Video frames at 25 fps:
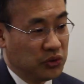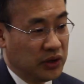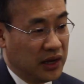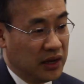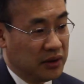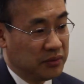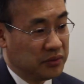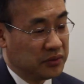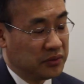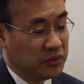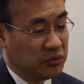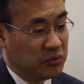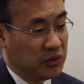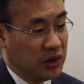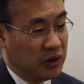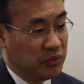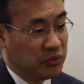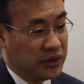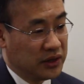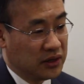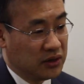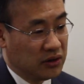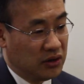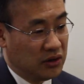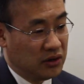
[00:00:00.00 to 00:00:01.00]
We have what
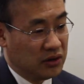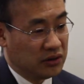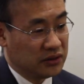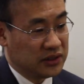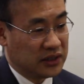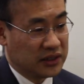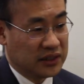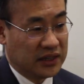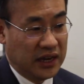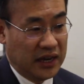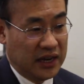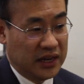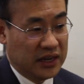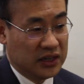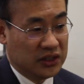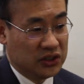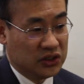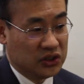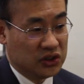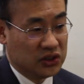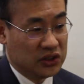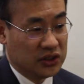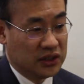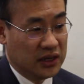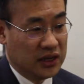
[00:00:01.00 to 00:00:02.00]
we call the
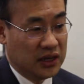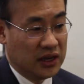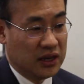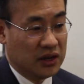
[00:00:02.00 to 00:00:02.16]
cage.